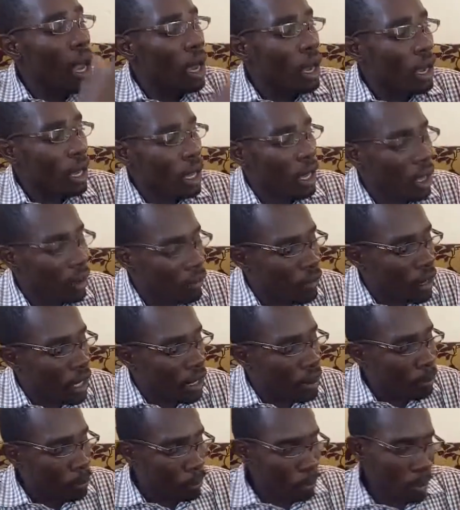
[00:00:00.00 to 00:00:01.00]
heaven
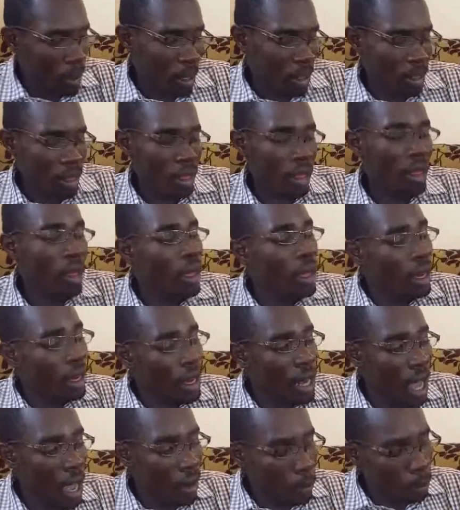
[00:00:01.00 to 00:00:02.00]
pit.
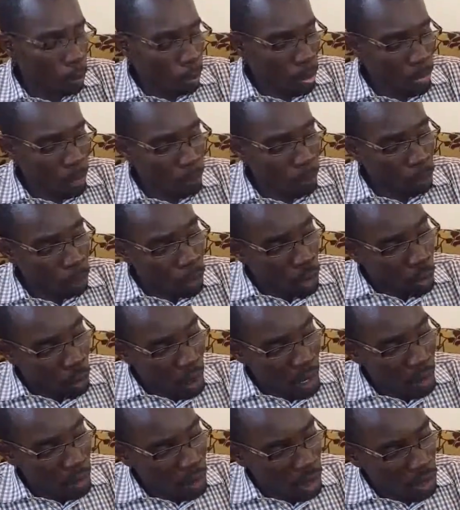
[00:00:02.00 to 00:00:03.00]
Now, when
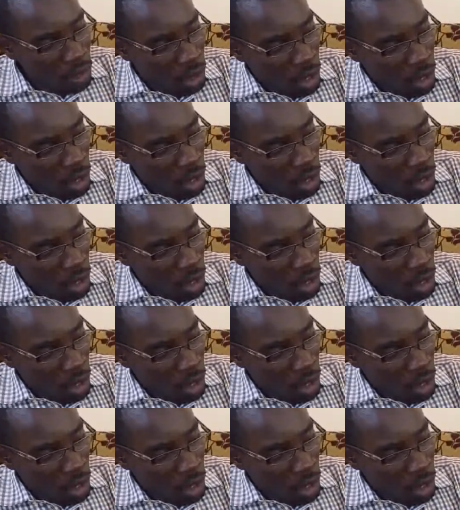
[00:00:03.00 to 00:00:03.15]
we talk